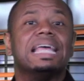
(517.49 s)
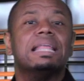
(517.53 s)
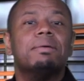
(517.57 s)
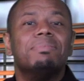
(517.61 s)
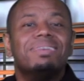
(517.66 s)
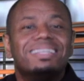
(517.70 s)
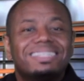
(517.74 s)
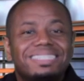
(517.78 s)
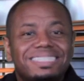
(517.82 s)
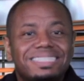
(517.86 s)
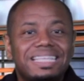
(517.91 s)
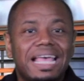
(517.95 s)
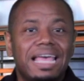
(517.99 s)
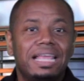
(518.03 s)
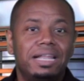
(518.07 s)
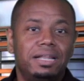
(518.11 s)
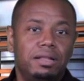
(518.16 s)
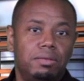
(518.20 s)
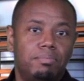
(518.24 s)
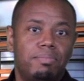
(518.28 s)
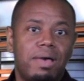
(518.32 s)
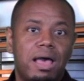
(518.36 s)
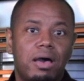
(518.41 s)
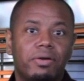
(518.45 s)
And I'm
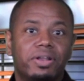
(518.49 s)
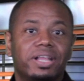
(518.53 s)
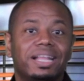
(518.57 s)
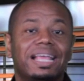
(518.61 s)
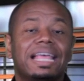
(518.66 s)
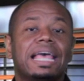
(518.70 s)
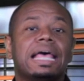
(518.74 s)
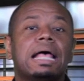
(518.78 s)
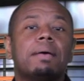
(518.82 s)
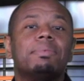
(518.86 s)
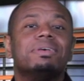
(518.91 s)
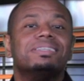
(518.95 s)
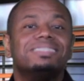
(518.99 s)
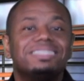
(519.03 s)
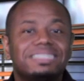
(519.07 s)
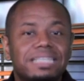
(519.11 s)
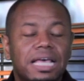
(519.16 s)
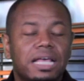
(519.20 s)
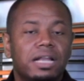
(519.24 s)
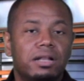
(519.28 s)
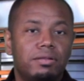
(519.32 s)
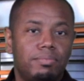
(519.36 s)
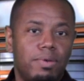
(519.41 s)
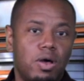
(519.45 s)
excited about it. I'm
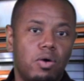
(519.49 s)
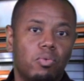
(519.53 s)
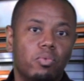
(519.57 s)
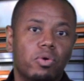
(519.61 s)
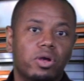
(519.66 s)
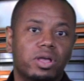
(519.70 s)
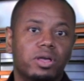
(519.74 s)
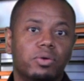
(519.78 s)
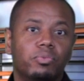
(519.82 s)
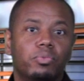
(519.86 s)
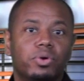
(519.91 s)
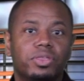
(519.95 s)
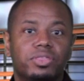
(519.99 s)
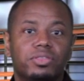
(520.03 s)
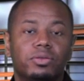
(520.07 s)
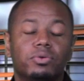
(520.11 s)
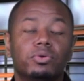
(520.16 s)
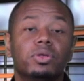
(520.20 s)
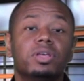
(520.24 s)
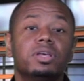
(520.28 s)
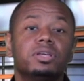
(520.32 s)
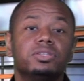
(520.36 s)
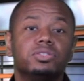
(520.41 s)
excited about working with you.